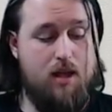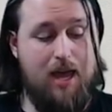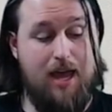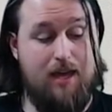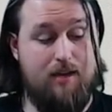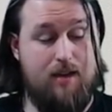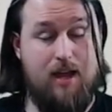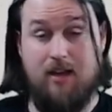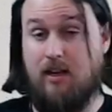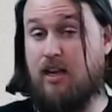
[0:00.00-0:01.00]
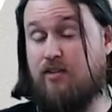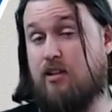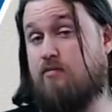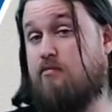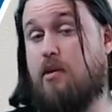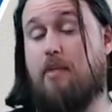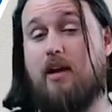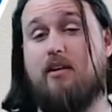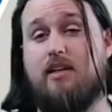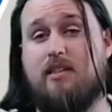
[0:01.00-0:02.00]
and and even the
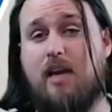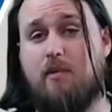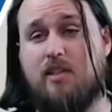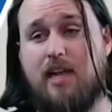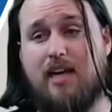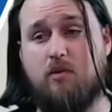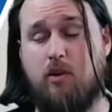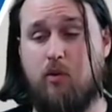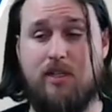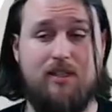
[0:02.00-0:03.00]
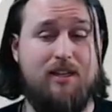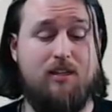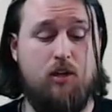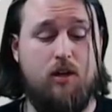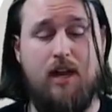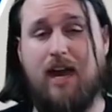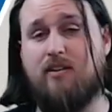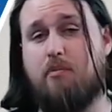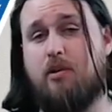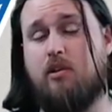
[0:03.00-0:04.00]
Pelicans game, this last one, the reason that you didn't
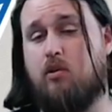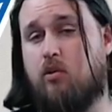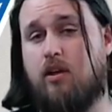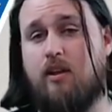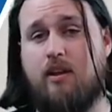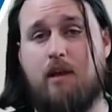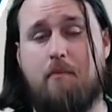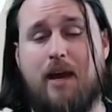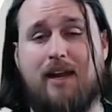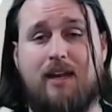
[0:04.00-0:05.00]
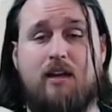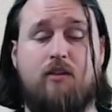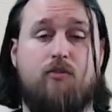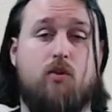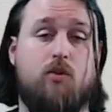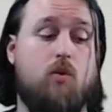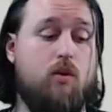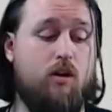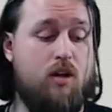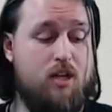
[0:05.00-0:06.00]
have to put Luka and them back in in the fourth
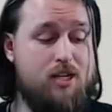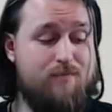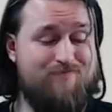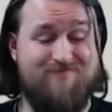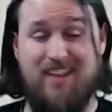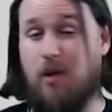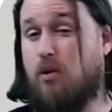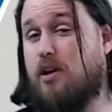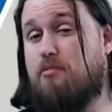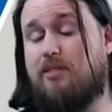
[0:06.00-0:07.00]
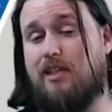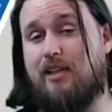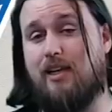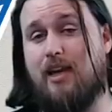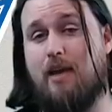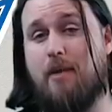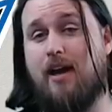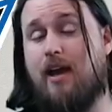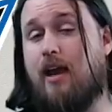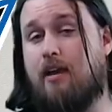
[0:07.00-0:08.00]
quarter, they were completely
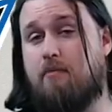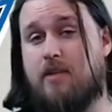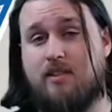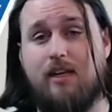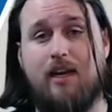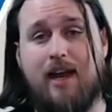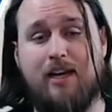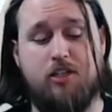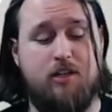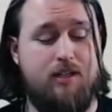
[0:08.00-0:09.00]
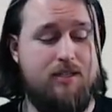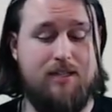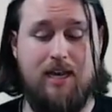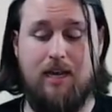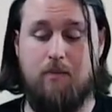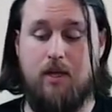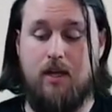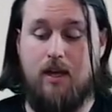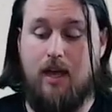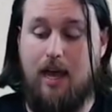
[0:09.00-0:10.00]
MIA, missing an action in this game,
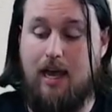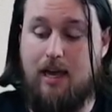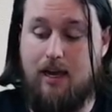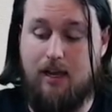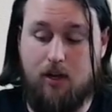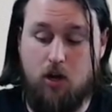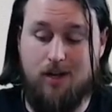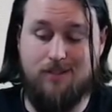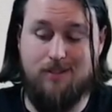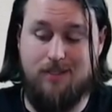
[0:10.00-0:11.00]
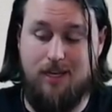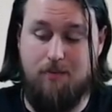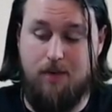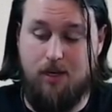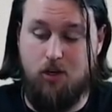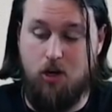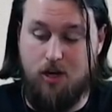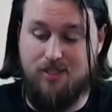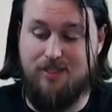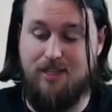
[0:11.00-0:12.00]
and it cost the team. It
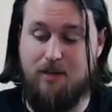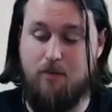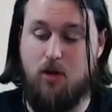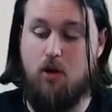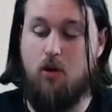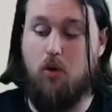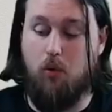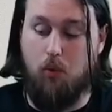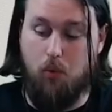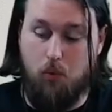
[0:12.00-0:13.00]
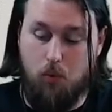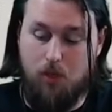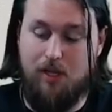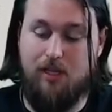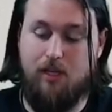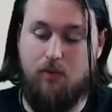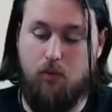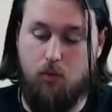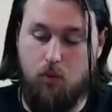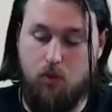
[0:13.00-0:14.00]
cost them really,
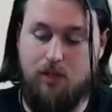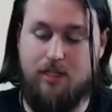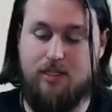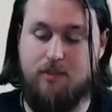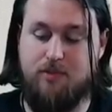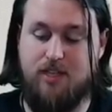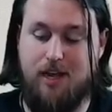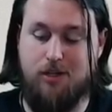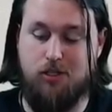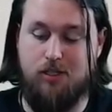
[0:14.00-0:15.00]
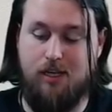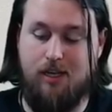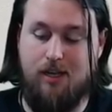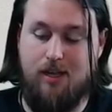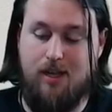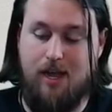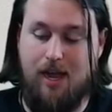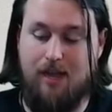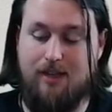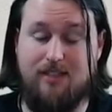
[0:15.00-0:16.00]
really substantially,
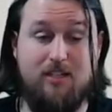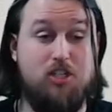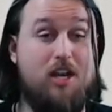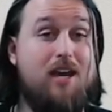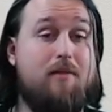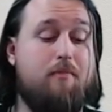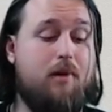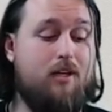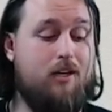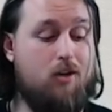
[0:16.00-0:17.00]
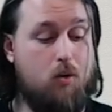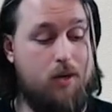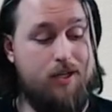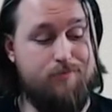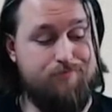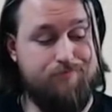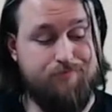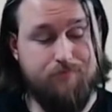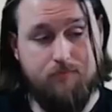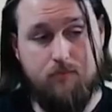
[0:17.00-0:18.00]
and that's a shame. But you know what?
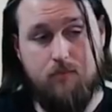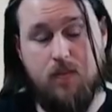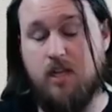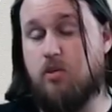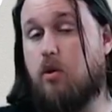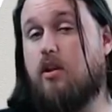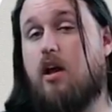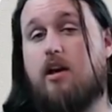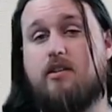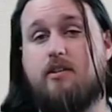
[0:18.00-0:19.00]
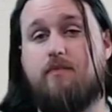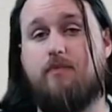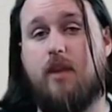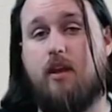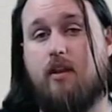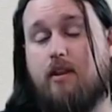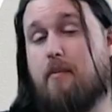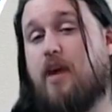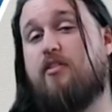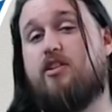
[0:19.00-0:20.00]
It's one loss. The
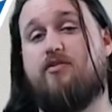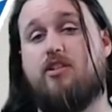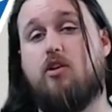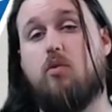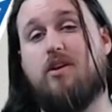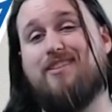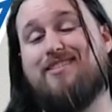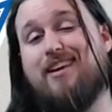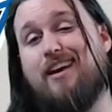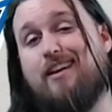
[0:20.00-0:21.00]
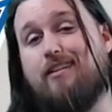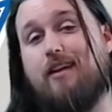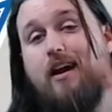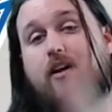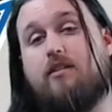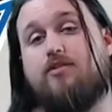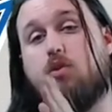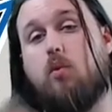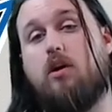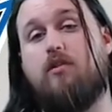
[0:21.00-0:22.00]
Mavericks have still won ten out of
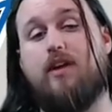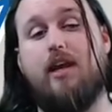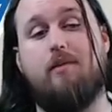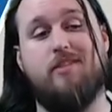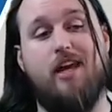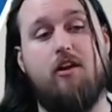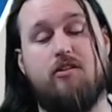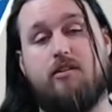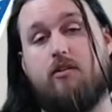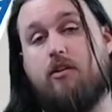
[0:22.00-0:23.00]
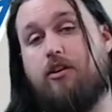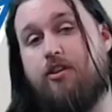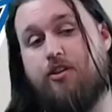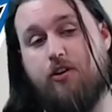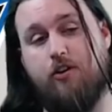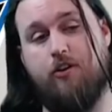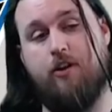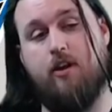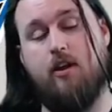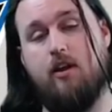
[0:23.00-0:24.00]
twelve games. They are still third
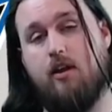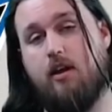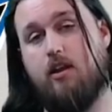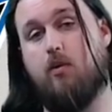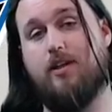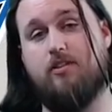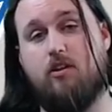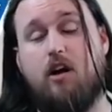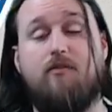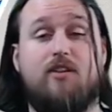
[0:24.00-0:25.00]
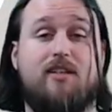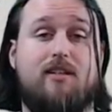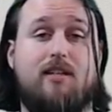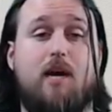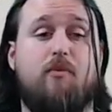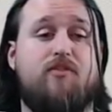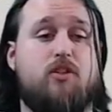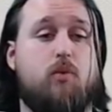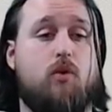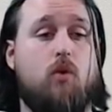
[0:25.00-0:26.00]
in the Western Conference at the time of
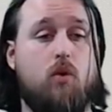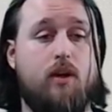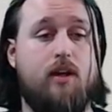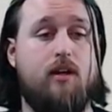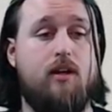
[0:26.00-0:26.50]
this recording.